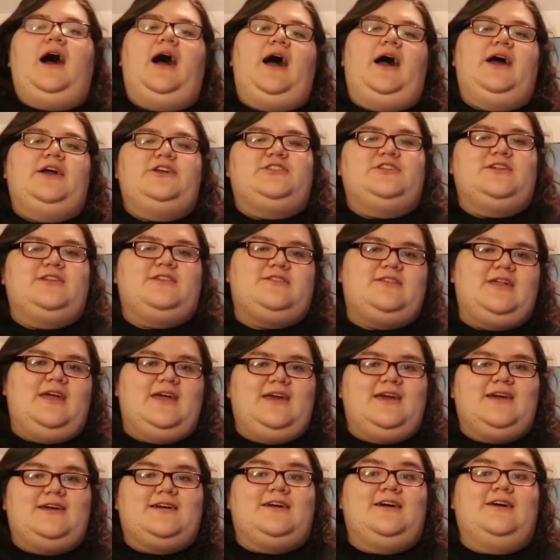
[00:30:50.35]
I just
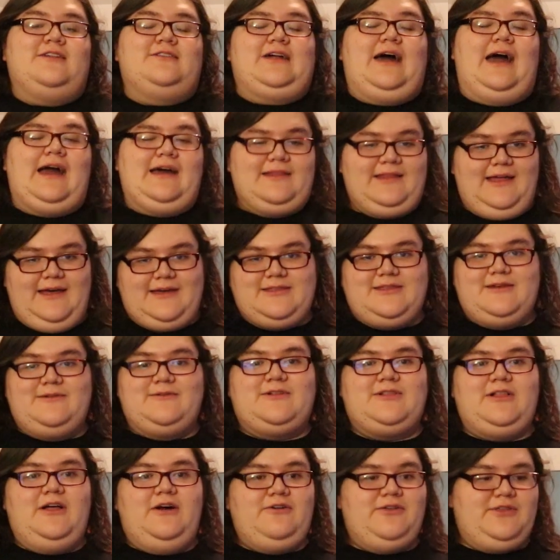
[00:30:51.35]
say it because I like the
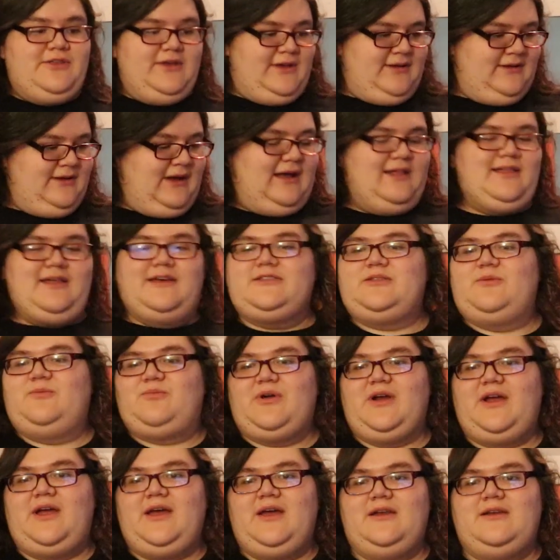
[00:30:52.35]
clothing, I like the
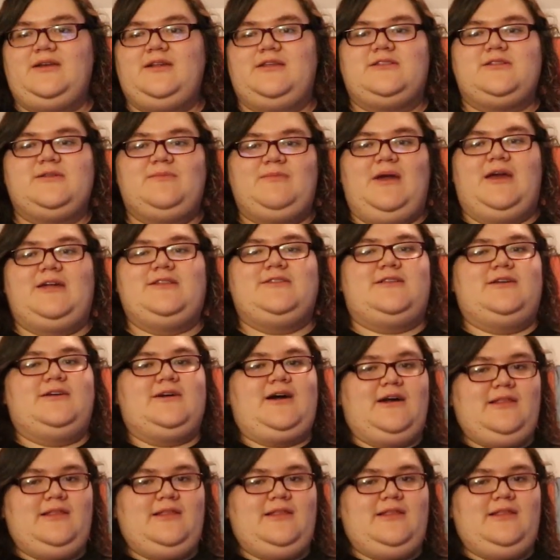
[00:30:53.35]
brand, it's amazing,